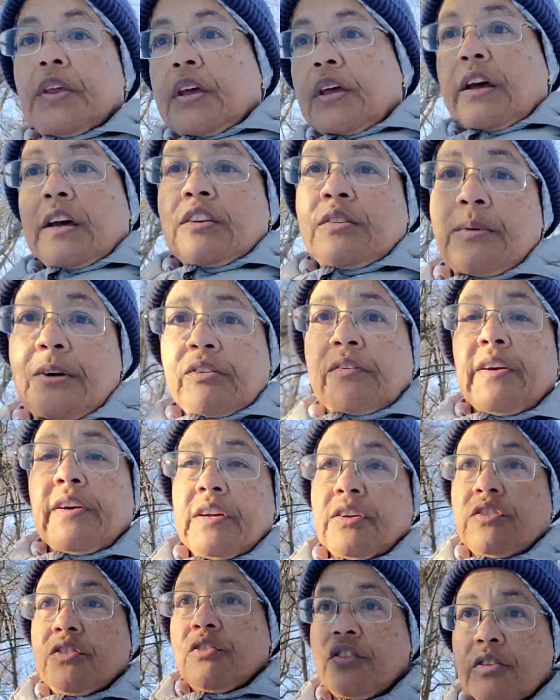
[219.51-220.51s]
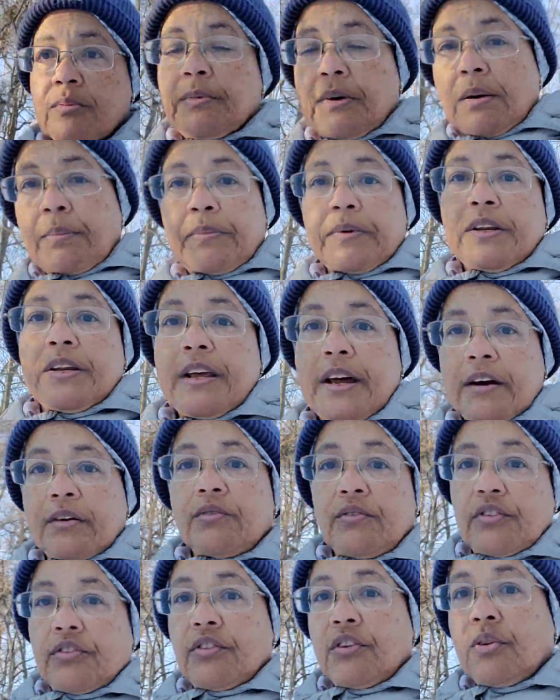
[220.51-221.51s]
Got some elevations, some up and
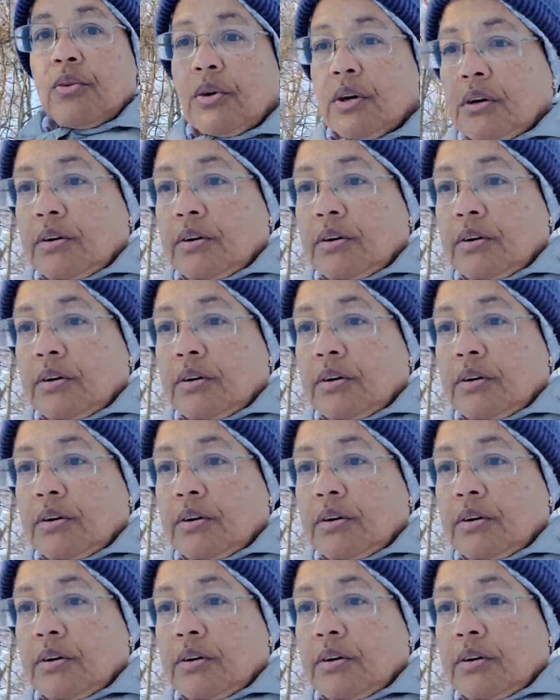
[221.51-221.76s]
down, so